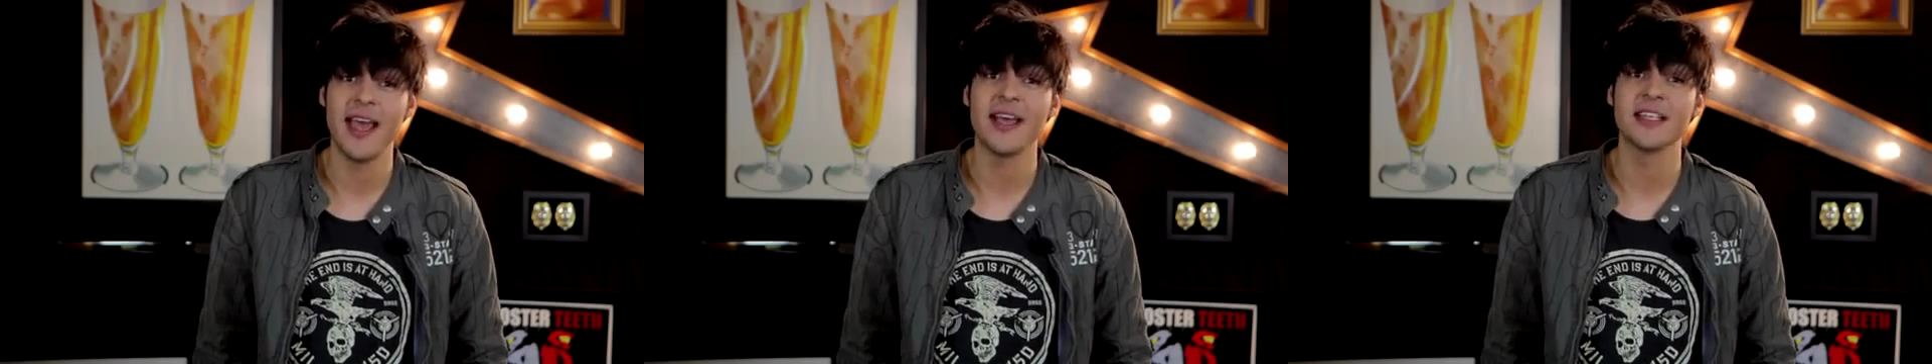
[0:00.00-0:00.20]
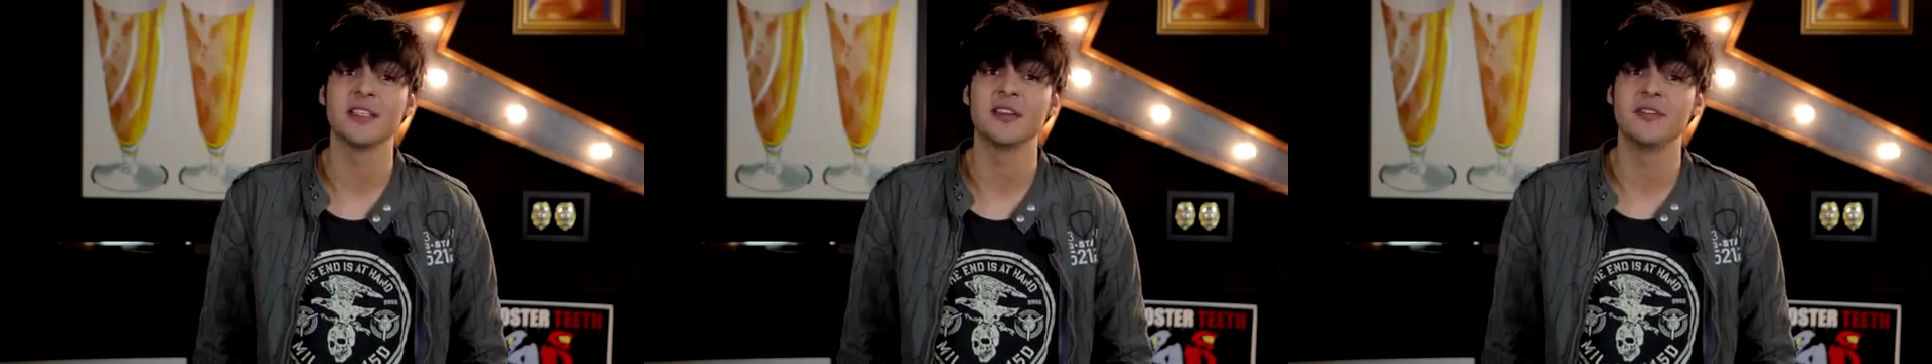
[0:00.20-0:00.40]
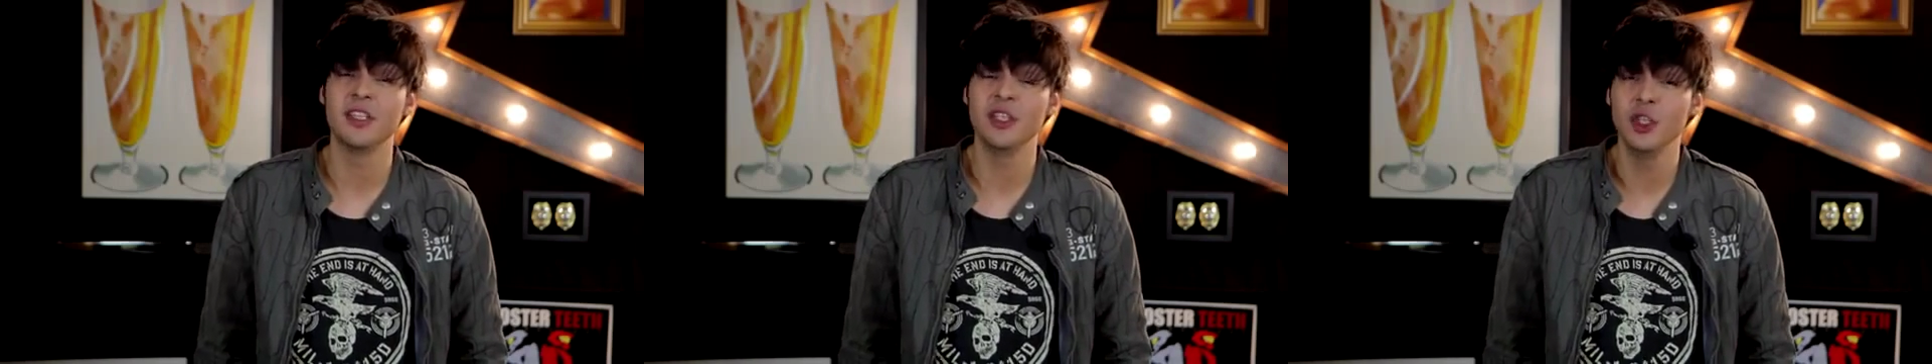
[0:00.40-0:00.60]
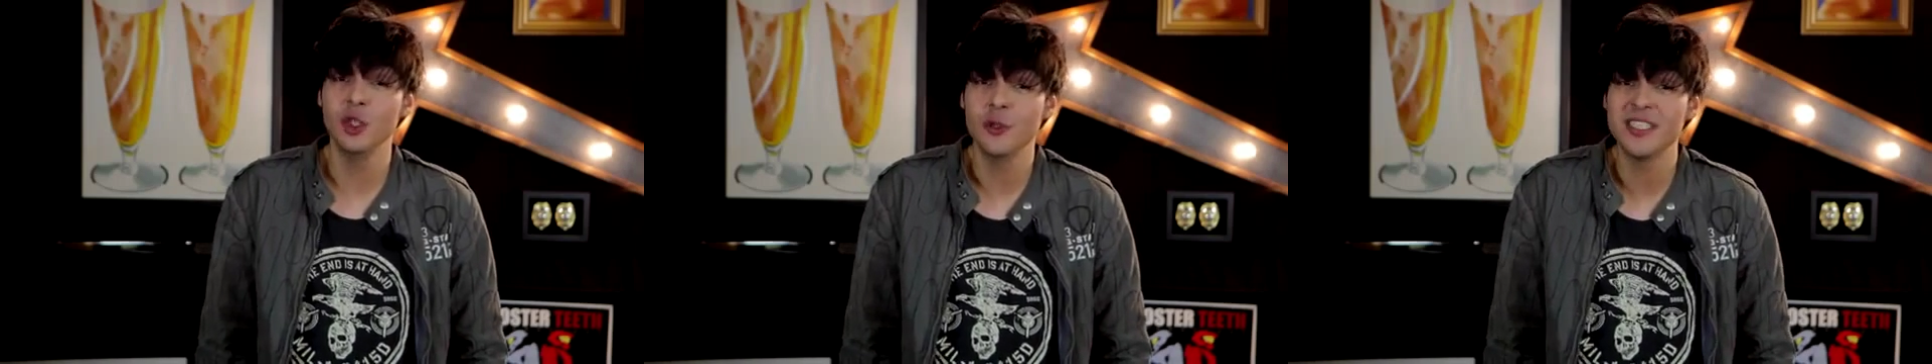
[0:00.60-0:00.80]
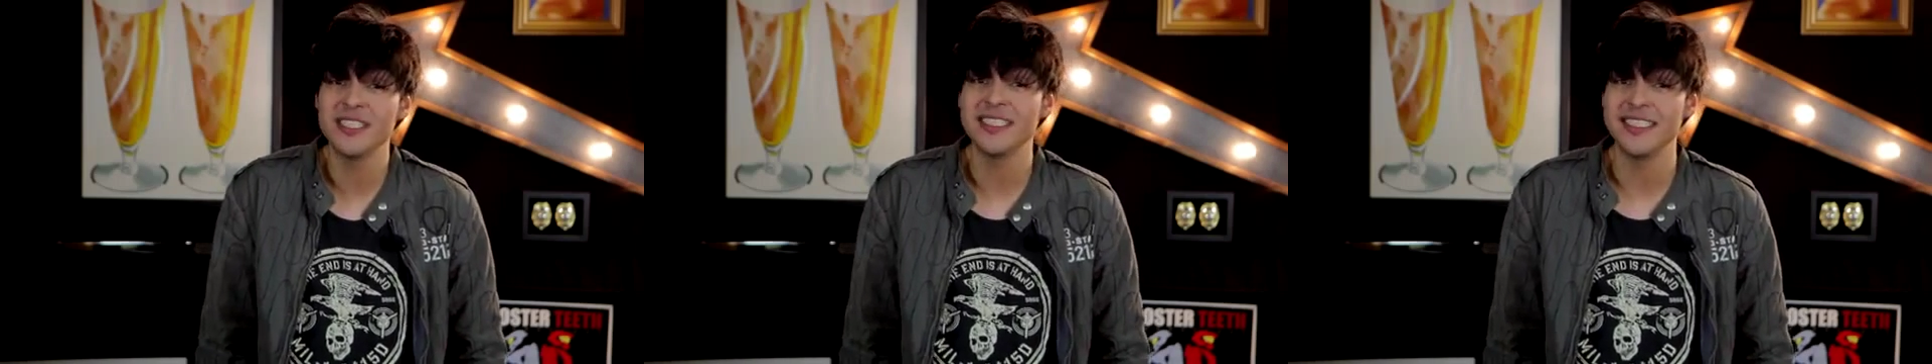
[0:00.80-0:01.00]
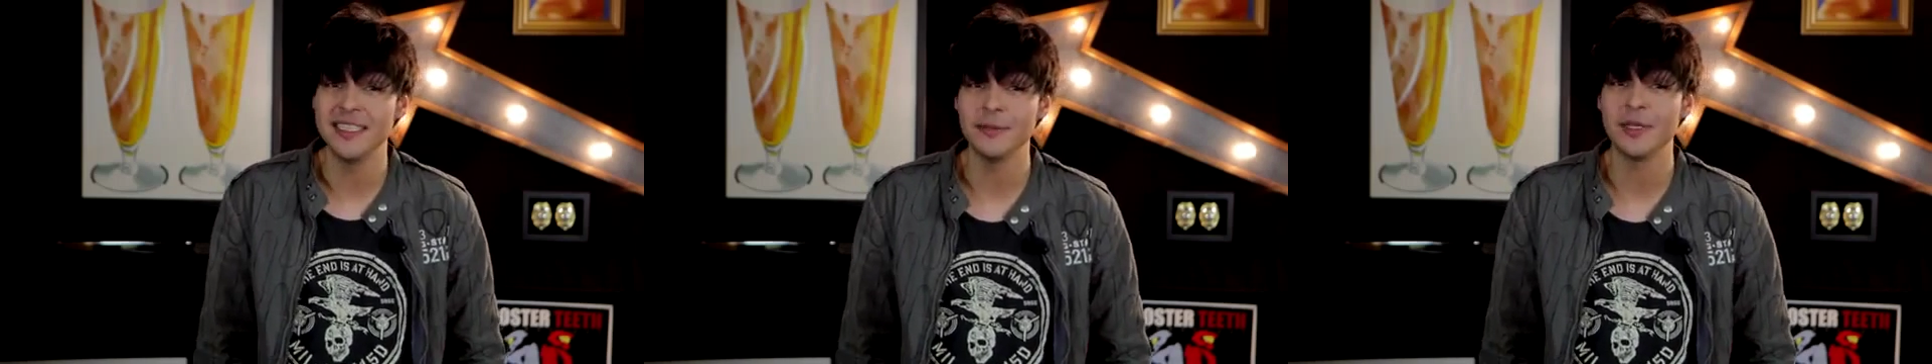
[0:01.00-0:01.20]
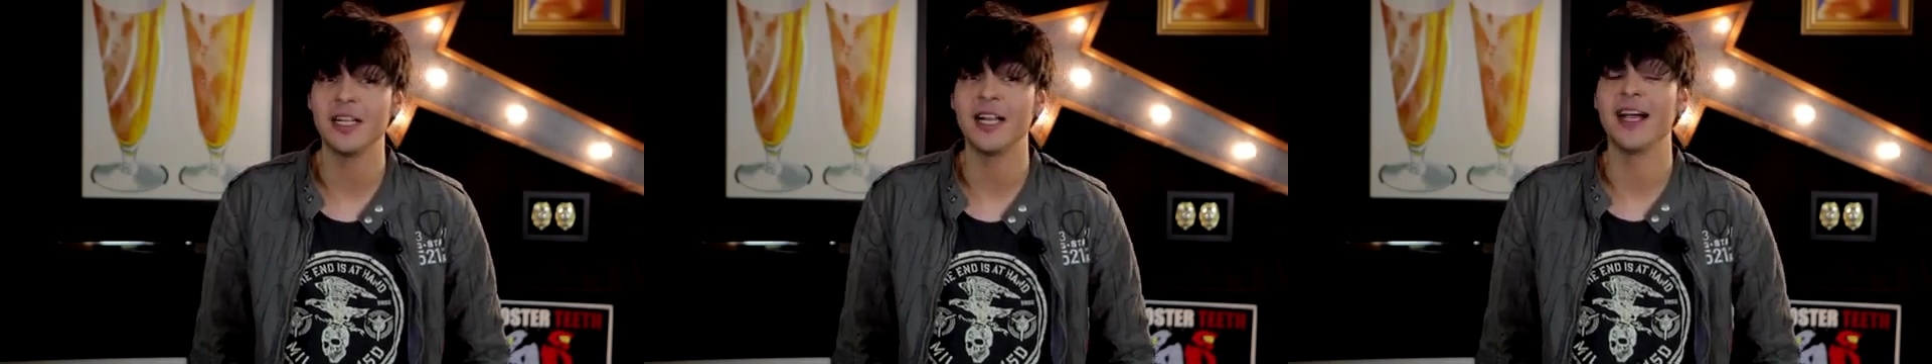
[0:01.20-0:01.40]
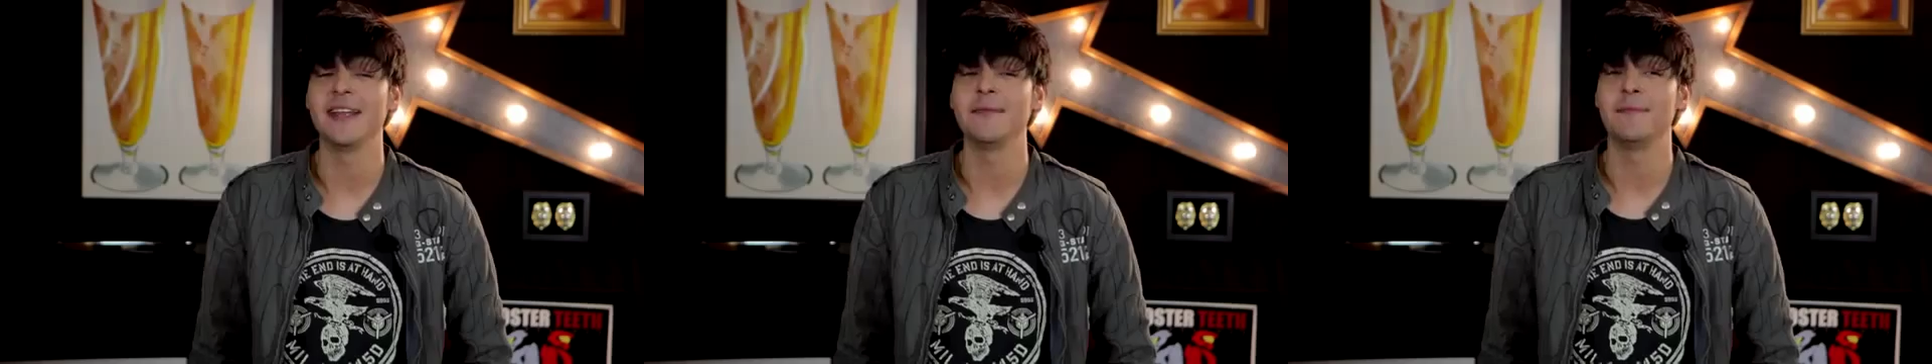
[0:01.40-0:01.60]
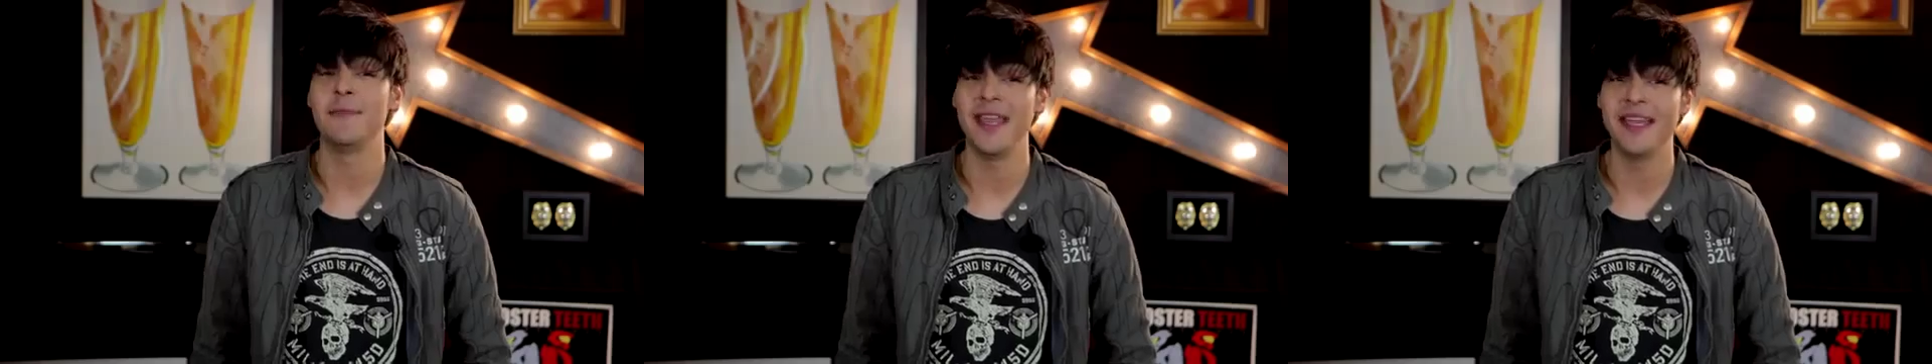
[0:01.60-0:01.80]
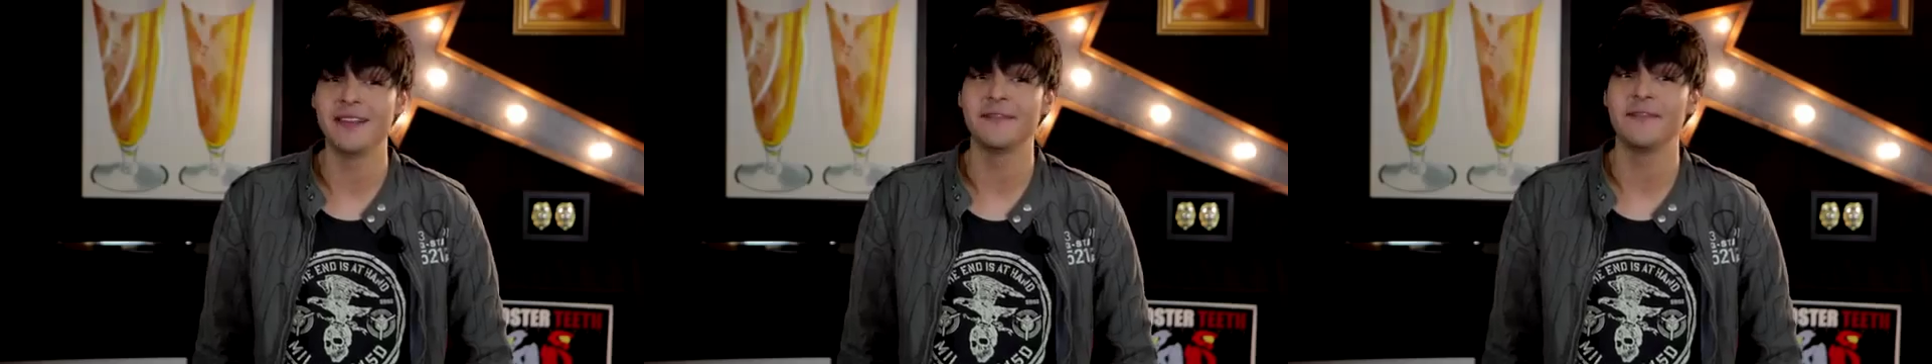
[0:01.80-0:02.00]
as of the newest Steam client
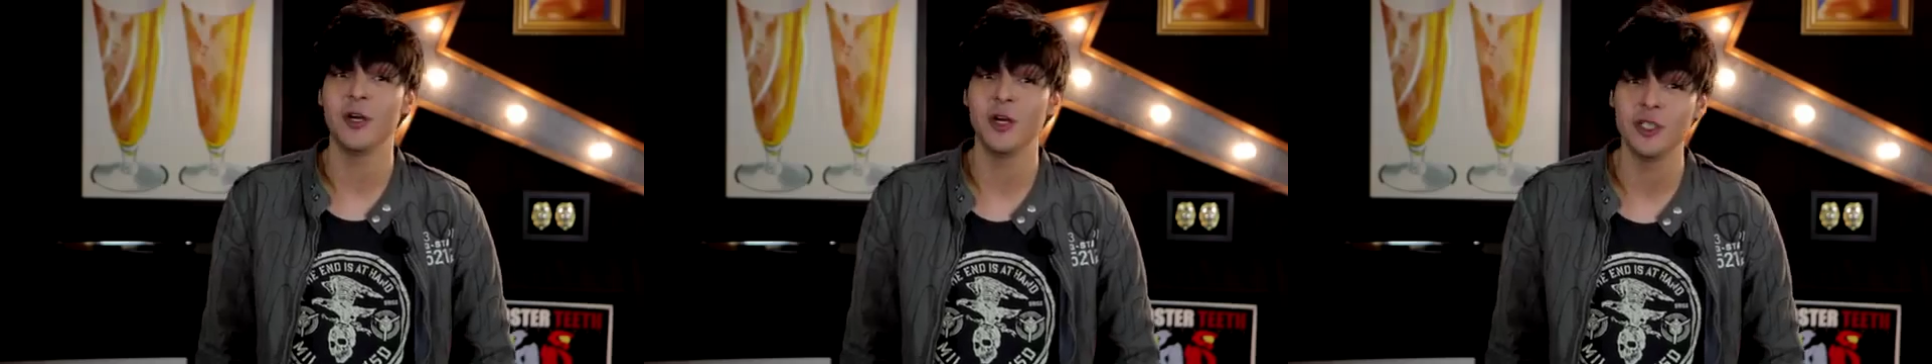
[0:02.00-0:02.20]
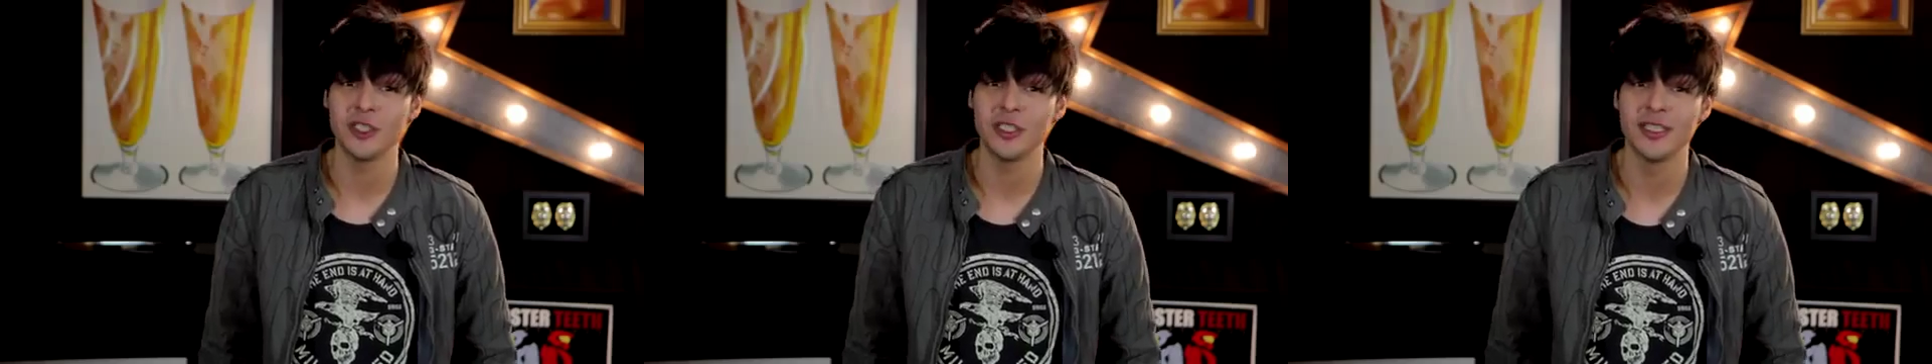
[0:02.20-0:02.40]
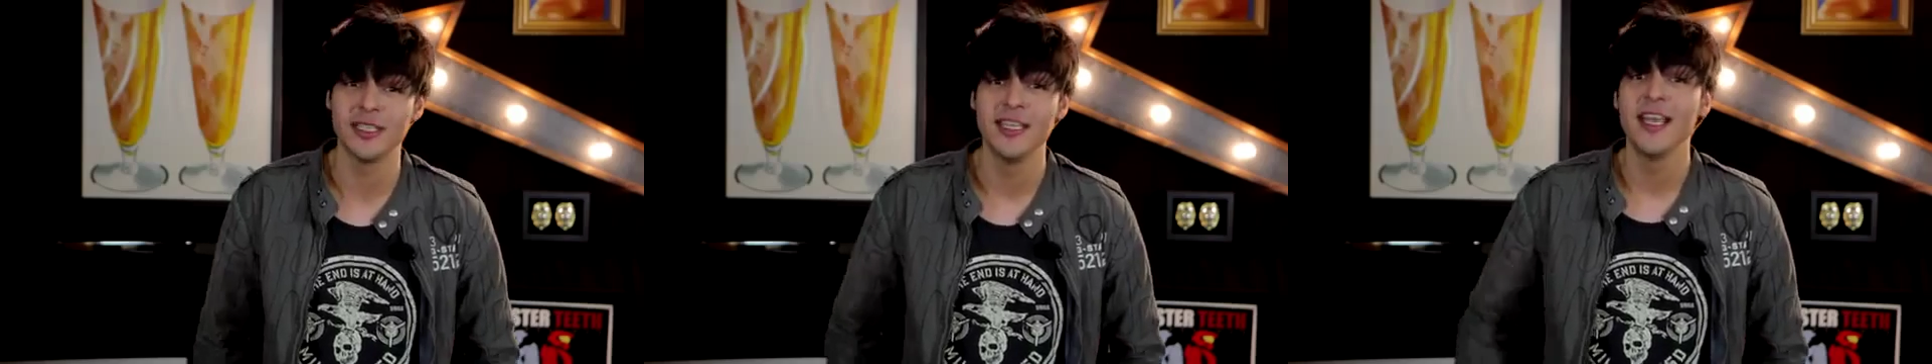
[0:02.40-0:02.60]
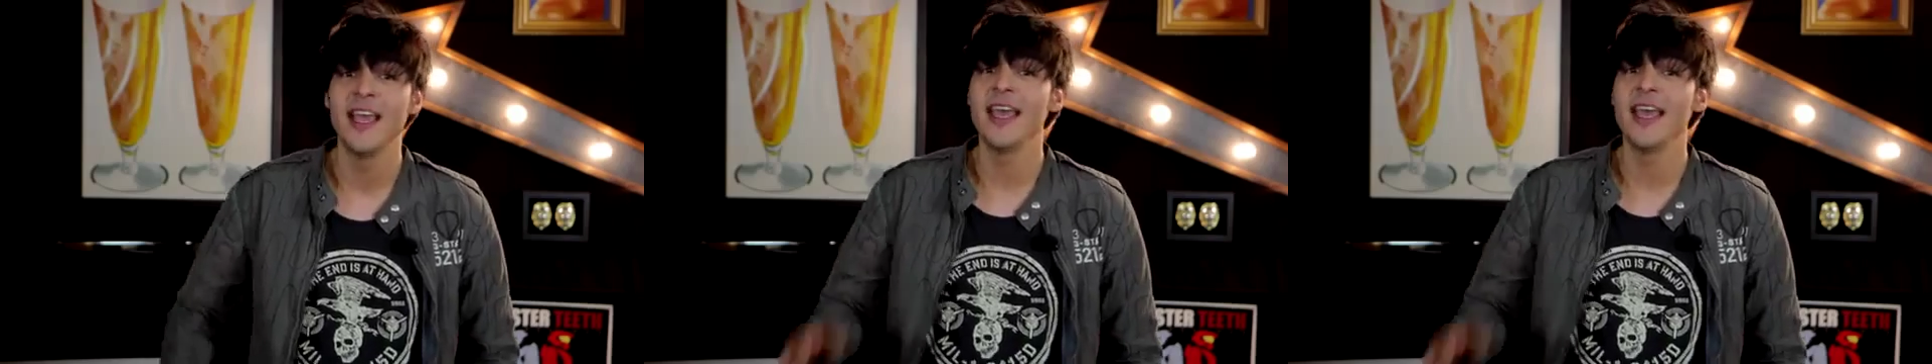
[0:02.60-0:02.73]
beta version.